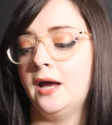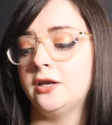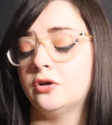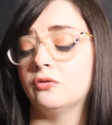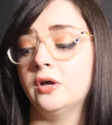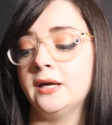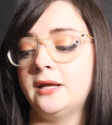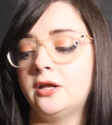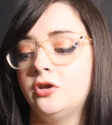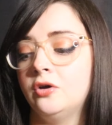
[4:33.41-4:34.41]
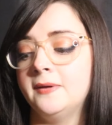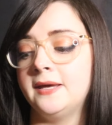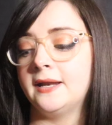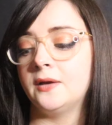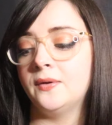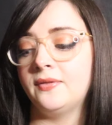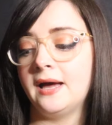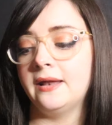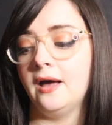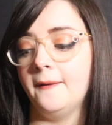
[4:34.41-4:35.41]
And you're looking at a new beginning with
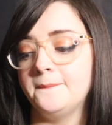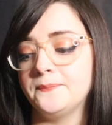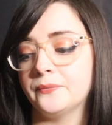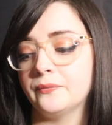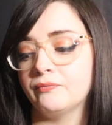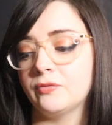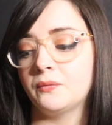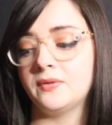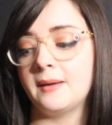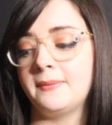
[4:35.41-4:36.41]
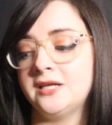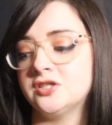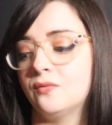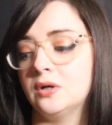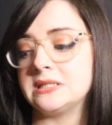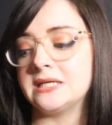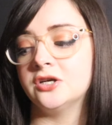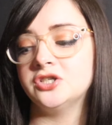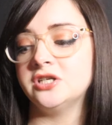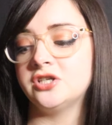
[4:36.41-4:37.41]
that, um, with that Page of Wands
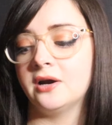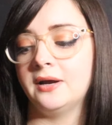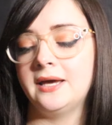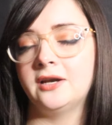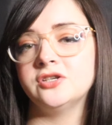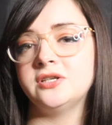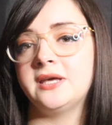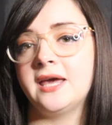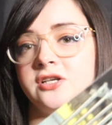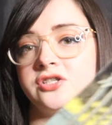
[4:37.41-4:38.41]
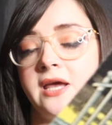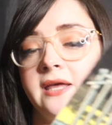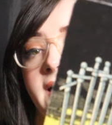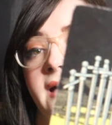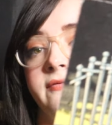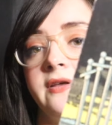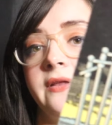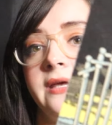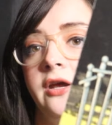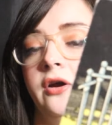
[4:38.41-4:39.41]
energy, Chariot energy. Can't shake that
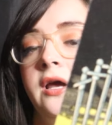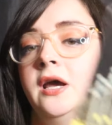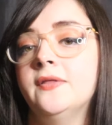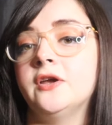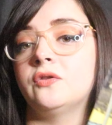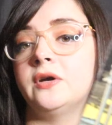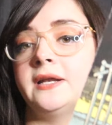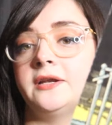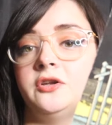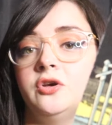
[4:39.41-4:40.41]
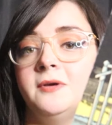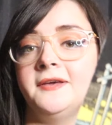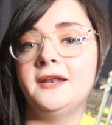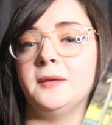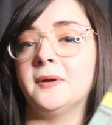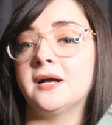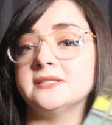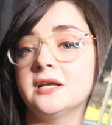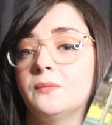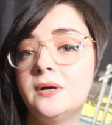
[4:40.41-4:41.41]
feeling here that you're looking at a new beginning,
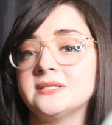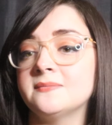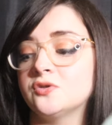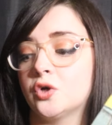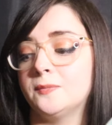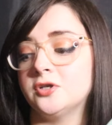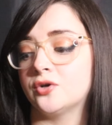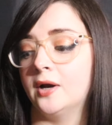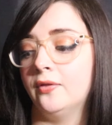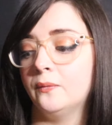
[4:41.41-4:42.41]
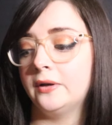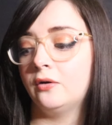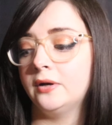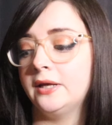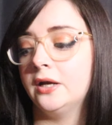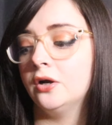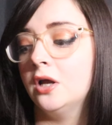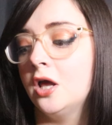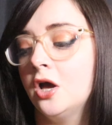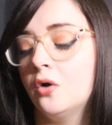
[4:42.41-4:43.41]
because there was some sort of betrayal that went on
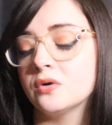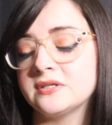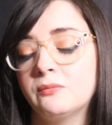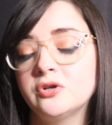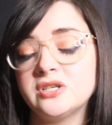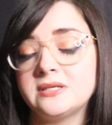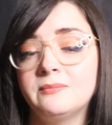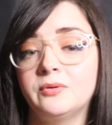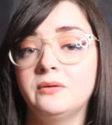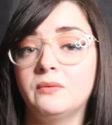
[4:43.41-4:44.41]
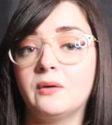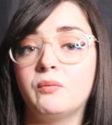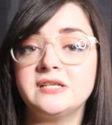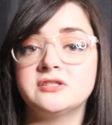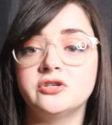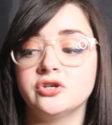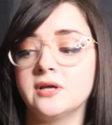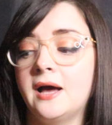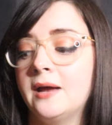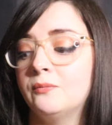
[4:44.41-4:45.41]
here, or someone just simply like wasted your
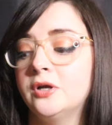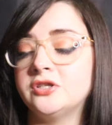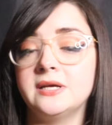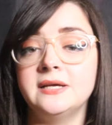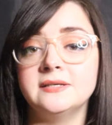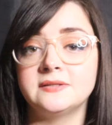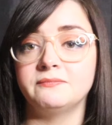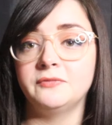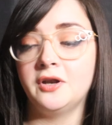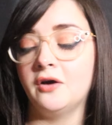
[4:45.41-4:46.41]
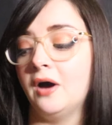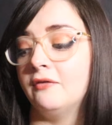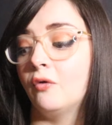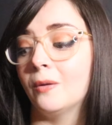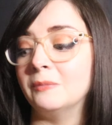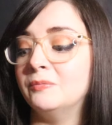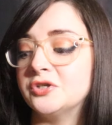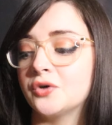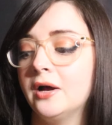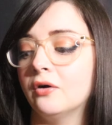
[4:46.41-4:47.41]
time, which is, you know, a form of
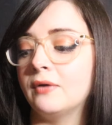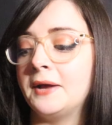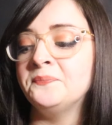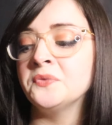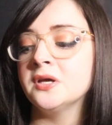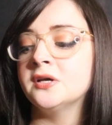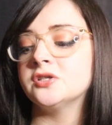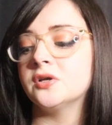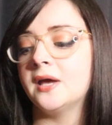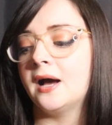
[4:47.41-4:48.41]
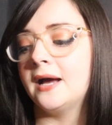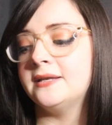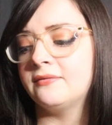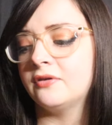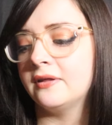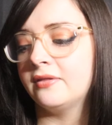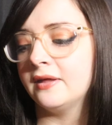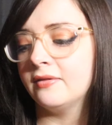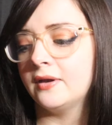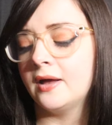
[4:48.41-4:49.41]
betrayal, right? So yeah, I definitely
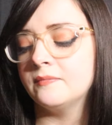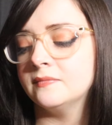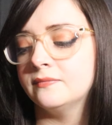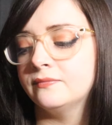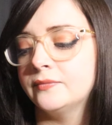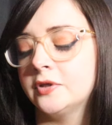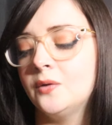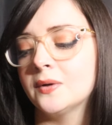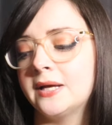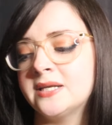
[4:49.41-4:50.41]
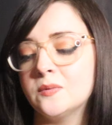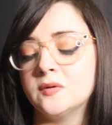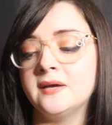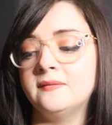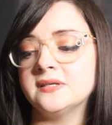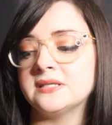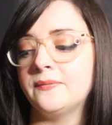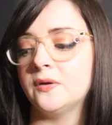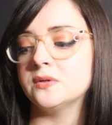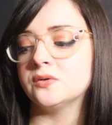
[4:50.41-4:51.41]
think that um you were led to believe that
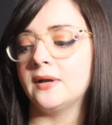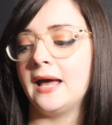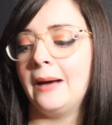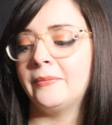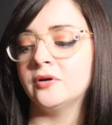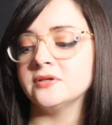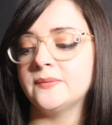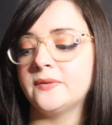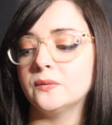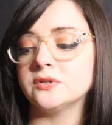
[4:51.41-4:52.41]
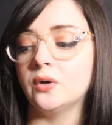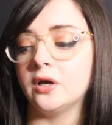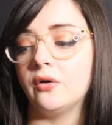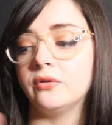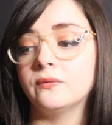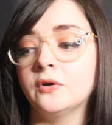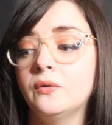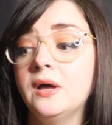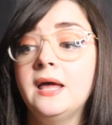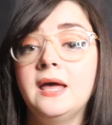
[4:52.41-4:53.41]
something was going to happen, or something was going to go
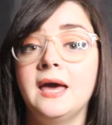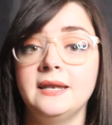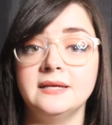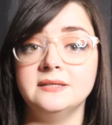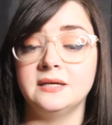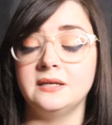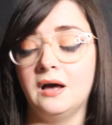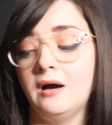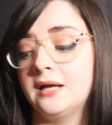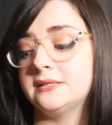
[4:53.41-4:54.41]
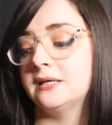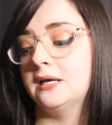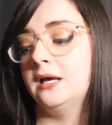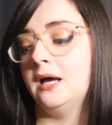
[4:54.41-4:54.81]
through, and it did not.